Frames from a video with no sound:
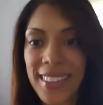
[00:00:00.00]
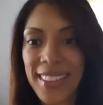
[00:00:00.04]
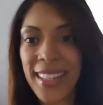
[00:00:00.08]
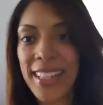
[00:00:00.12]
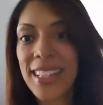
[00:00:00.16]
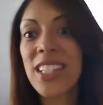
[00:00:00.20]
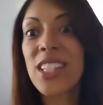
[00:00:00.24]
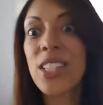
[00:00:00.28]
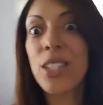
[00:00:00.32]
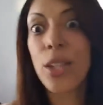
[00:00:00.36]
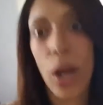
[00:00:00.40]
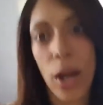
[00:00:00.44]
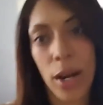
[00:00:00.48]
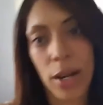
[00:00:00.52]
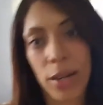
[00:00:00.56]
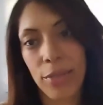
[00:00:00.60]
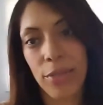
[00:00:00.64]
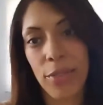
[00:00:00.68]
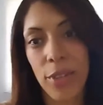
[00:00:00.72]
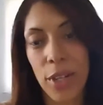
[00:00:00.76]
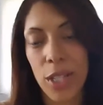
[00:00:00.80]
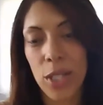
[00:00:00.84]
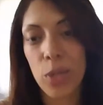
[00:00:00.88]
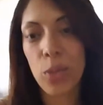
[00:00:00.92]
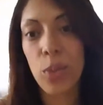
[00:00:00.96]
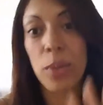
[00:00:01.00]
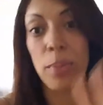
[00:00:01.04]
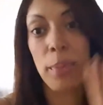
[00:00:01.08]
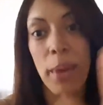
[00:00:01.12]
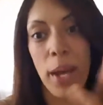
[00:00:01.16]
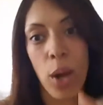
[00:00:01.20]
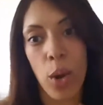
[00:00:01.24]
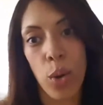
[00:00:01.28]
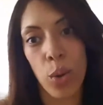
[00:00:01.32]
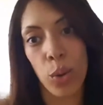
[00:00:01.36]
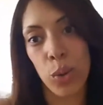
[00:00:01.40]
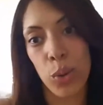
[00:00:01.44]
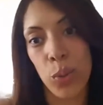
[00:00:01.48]
Let's start first with
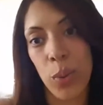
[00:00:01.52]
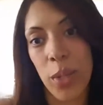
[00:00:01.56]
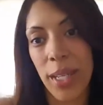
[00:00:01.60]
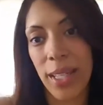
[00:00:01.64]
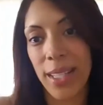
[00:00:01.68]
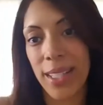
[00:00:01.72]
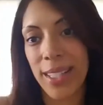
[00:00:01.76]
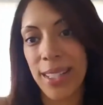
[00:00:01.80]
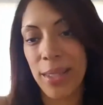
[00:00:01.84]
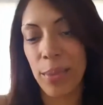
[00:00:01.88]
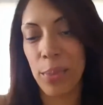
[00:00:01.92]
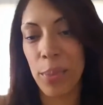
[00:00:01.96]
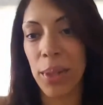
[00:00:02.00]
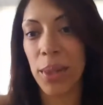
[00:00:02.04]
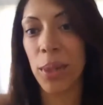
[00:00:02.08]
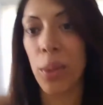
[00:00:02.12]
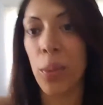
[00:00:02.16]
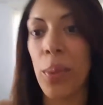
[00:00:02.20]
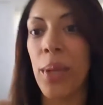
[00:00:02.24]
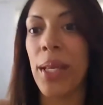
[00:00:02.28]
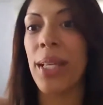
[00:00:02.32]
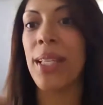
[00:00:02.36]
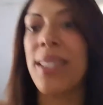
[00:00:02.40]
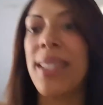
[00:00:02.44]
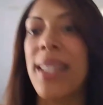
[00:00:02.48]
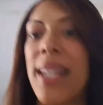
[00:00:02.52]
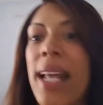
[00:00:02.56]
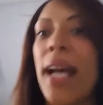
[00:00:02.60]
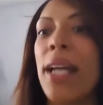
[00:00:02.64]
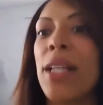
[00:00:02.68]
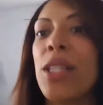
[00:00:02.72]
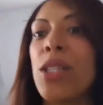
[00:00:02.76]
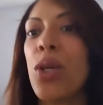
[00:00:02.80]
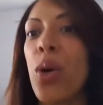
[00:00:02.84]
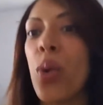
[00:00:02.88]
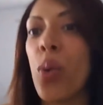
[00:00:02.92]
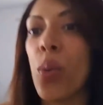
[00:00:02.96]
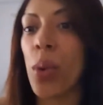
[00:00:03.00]
my old wigs, with the wigs that
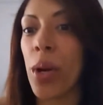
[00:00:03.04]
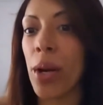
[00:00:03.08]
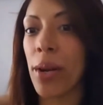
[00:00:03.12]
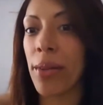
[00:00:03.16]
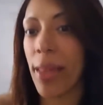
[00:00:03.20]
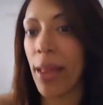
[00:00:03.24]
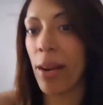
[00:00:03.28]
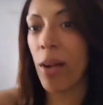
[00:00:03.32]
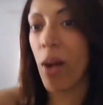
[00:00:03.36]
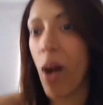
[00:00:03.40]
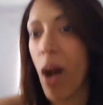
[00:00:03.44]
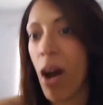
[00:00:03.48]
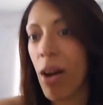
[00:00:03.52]
I don't wear that